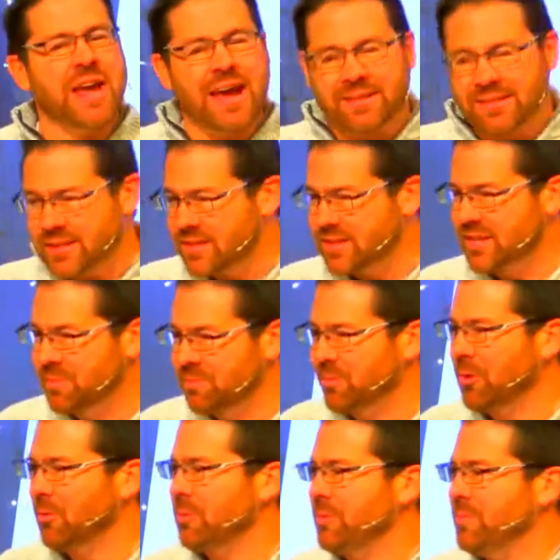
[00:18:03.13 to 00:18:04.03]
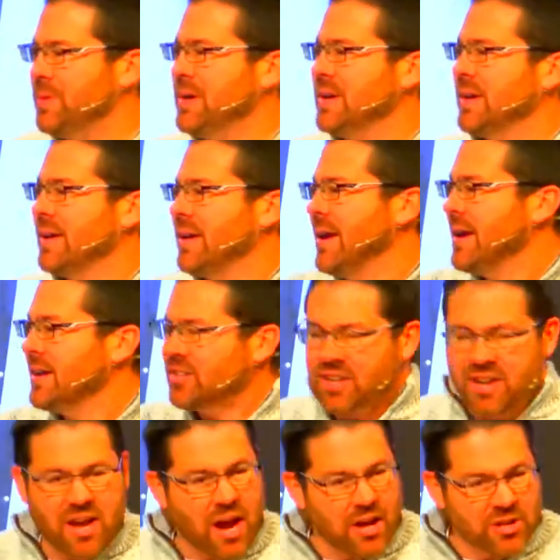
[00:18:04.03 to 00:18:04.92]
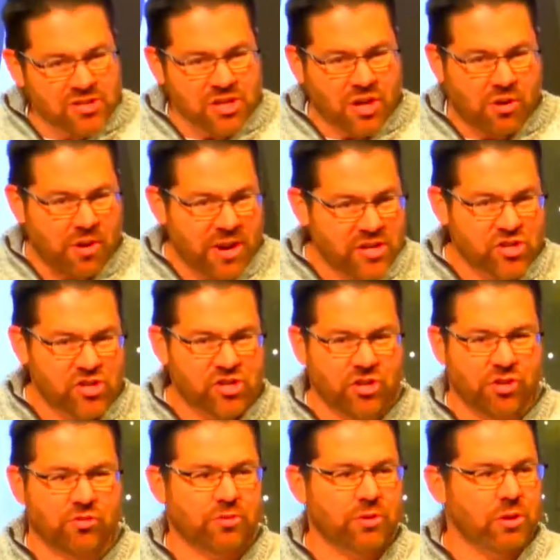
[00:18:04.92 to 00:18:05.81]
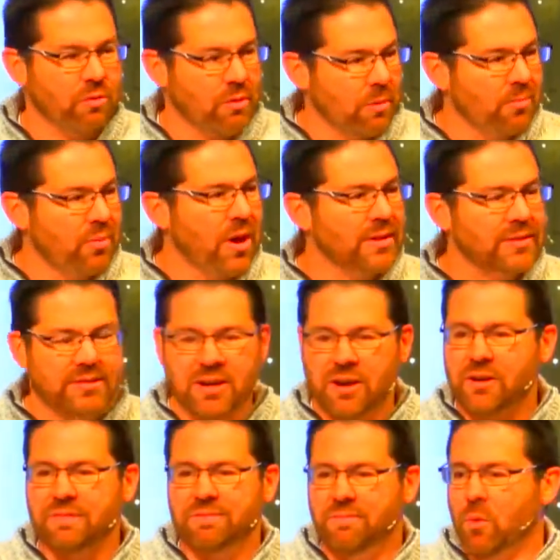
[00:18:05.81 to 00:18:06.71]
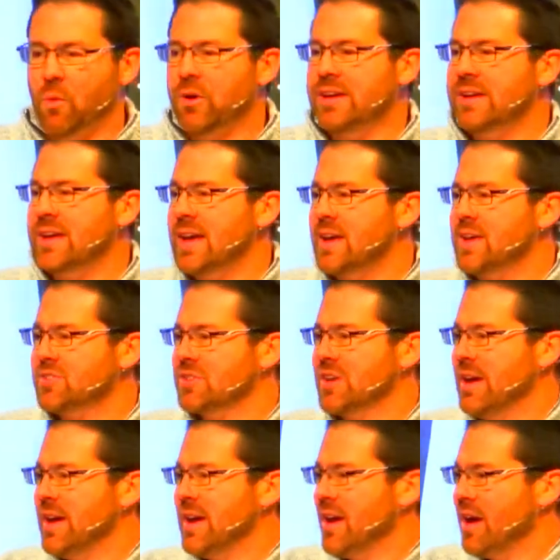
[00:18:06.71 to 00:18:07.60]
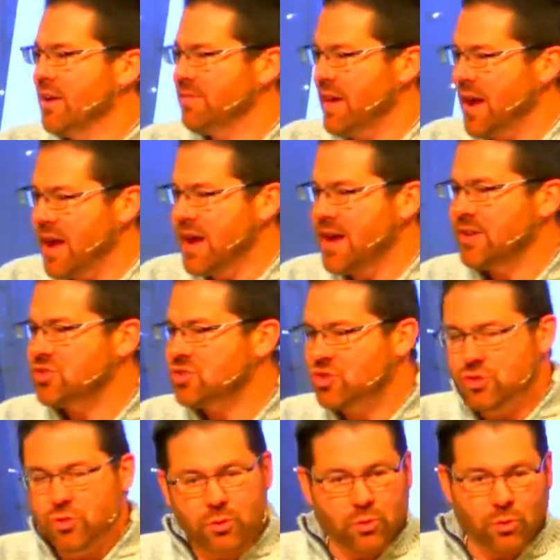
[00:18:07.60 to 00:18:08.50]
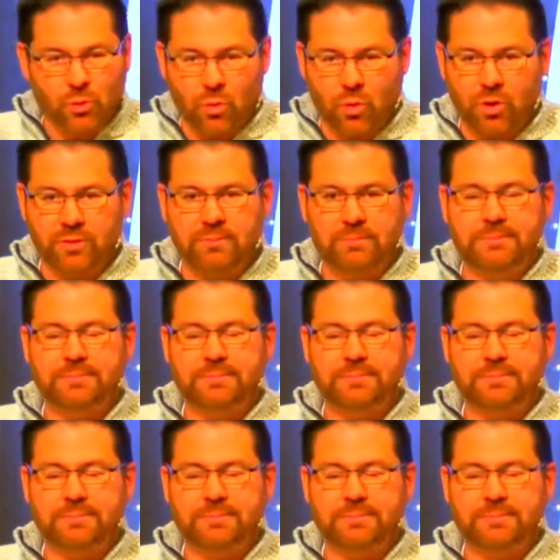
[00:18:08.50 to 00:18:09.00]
at the temple would be to, to consecrate children who are brought there at 40 days of age to the Lord.